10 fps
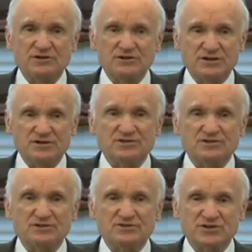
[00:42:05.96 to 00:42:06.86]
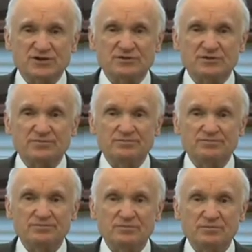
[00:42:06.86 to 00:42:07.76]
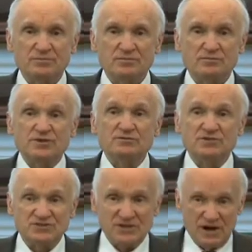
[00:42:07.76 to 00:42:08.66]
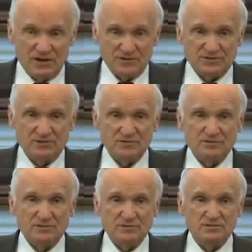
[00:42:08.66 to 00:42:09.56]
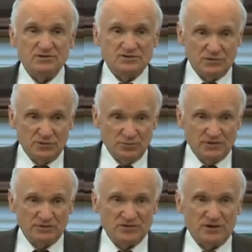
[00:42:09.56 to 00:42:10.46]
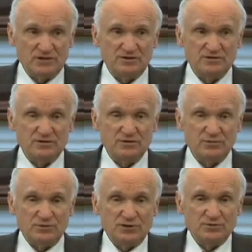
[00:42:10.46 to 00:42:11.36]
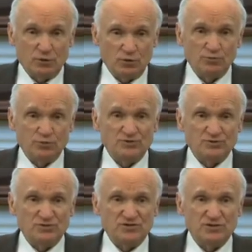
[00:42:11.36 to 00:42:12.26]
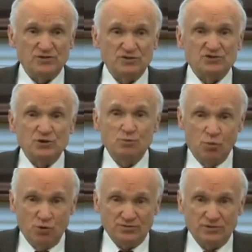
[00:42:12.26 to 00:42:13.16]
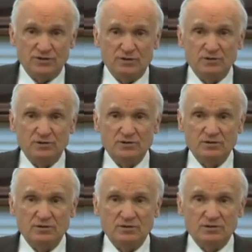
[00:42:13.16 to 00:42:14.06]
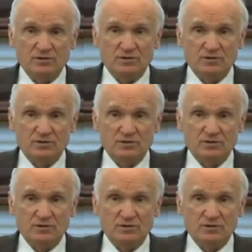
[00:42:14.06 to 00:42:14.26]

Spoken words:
the great ascetics of the Roman Catholic Church. They were the great ascetics indeed.